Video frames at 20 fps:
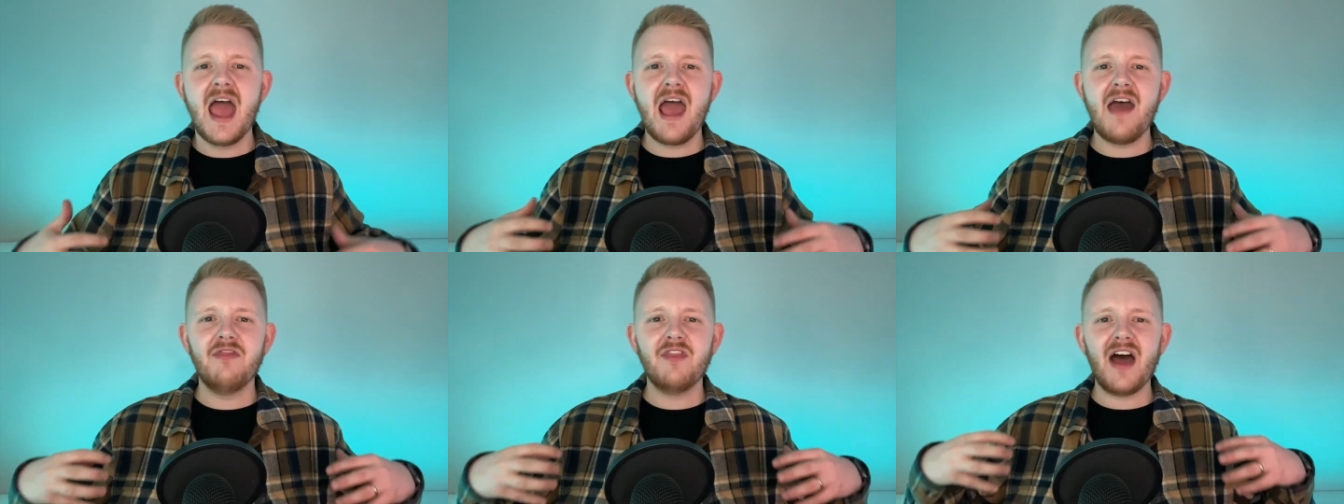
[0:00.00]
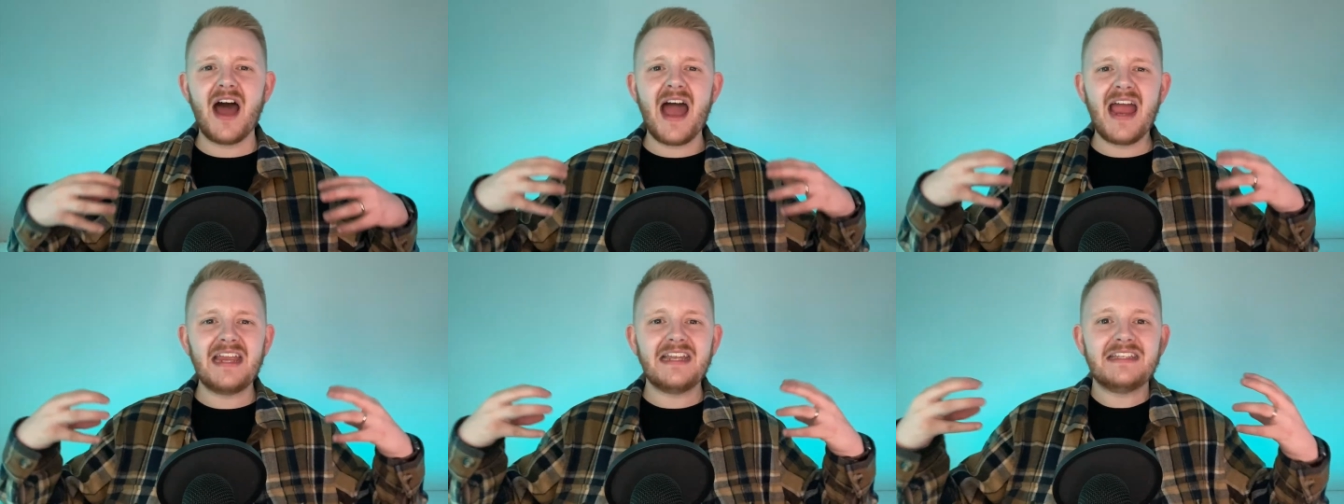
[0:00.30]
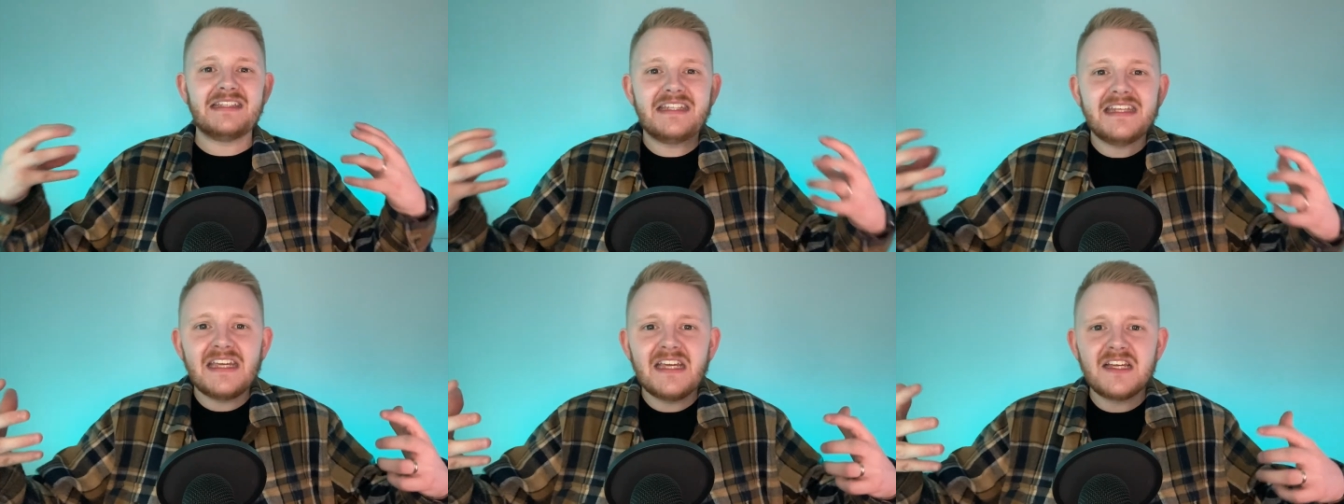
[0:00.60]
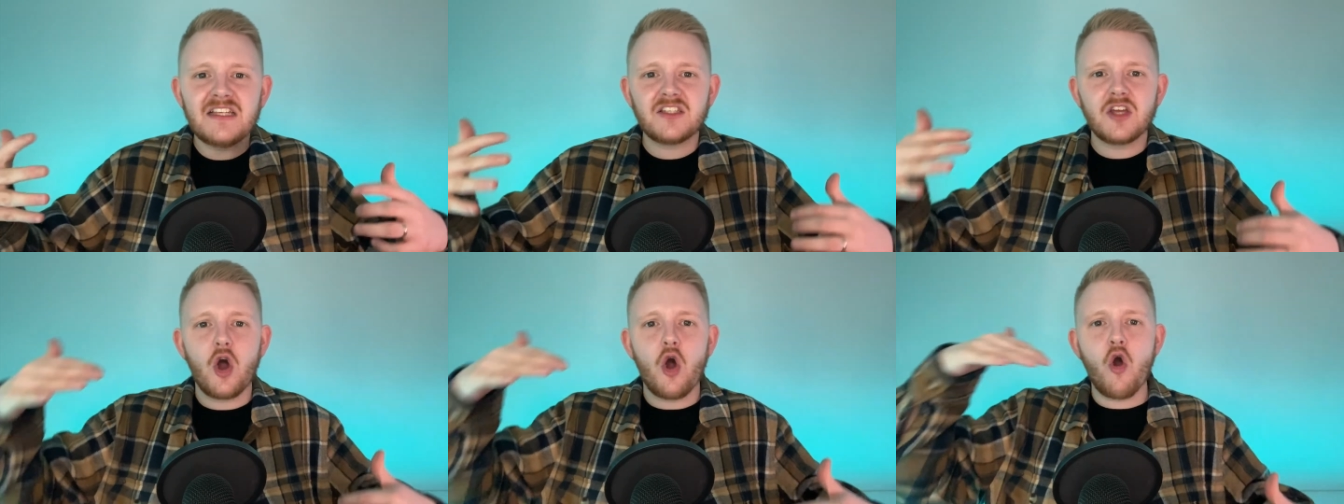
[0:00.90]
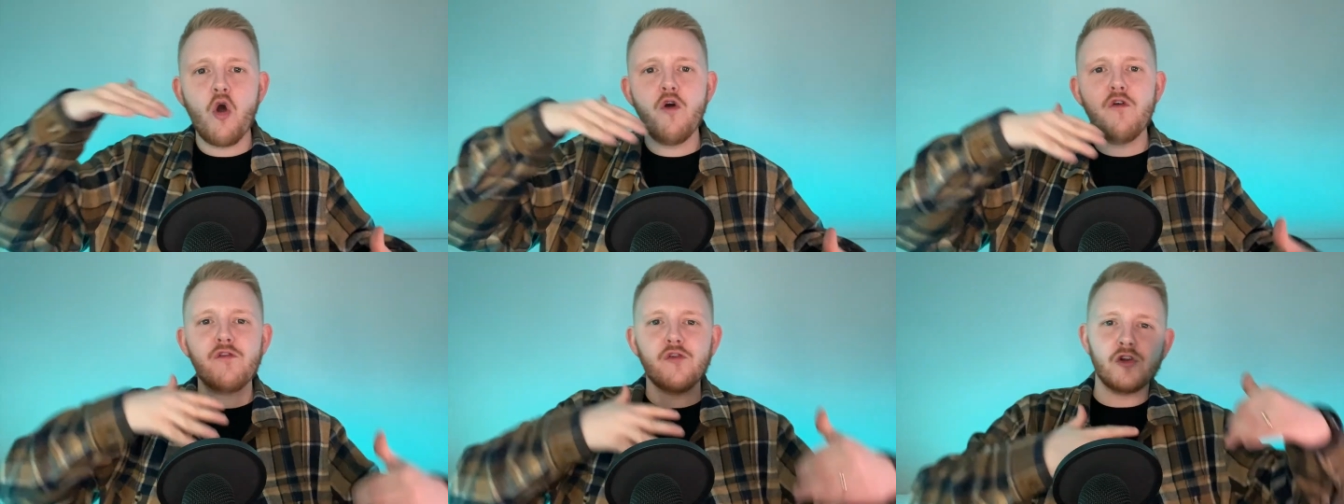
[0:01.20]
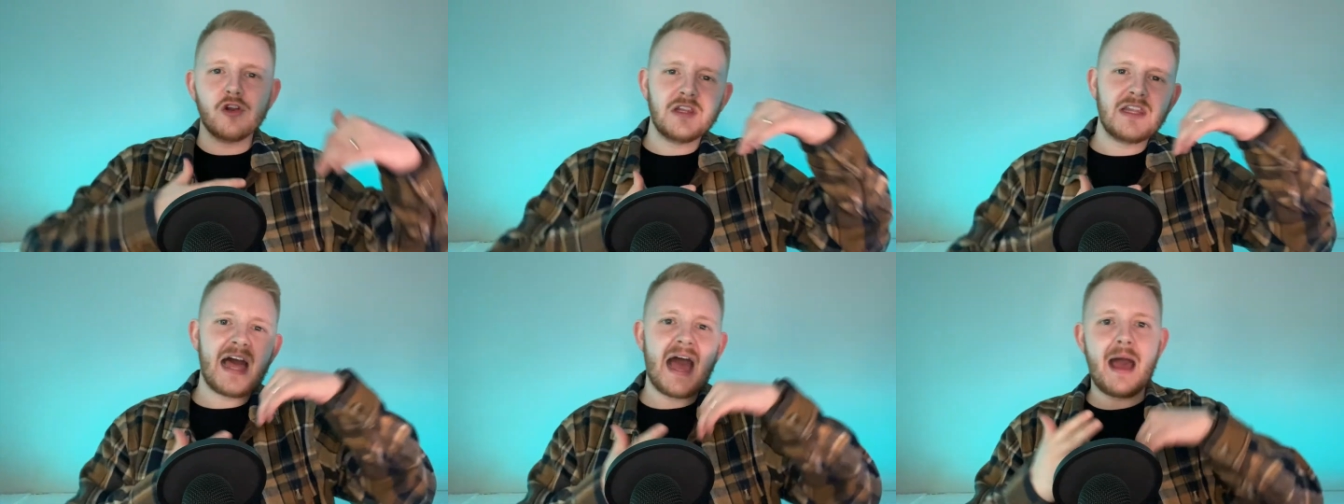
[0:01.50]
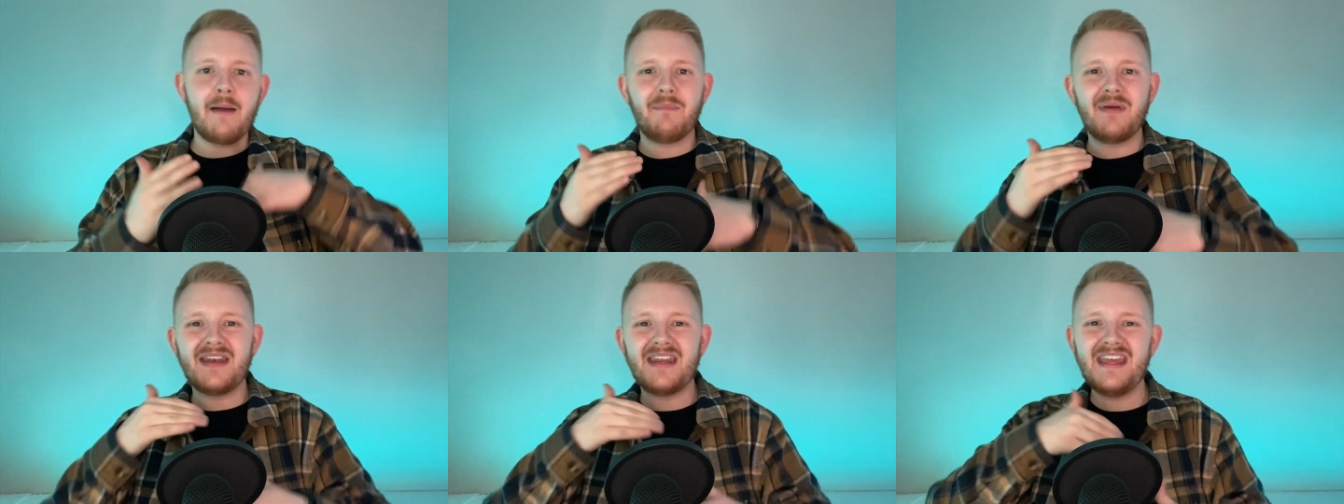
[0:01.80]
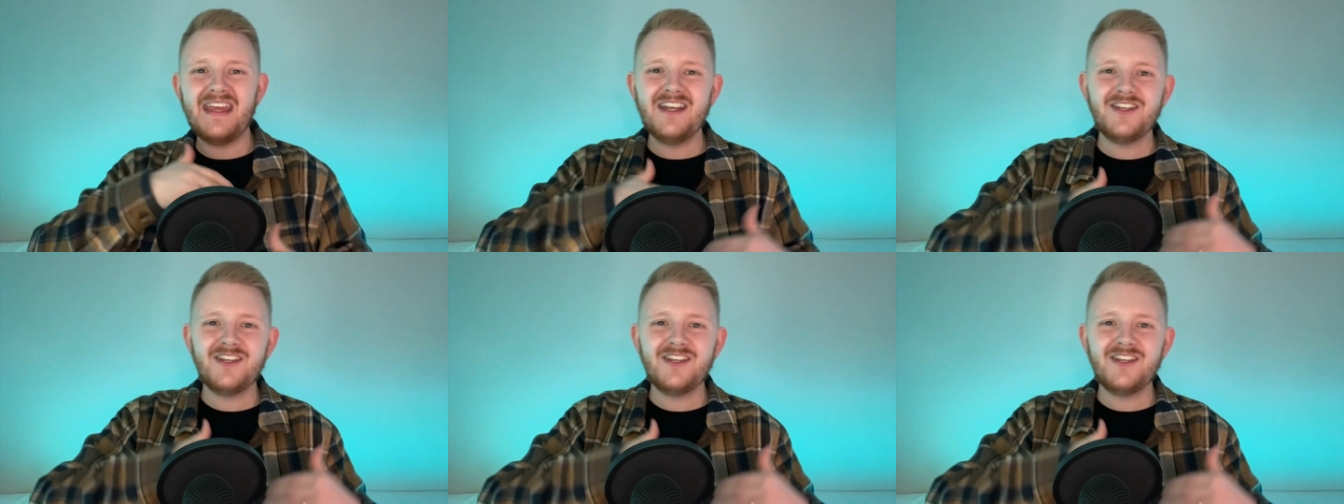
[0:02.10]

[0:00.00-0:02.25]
and the ideas overlap and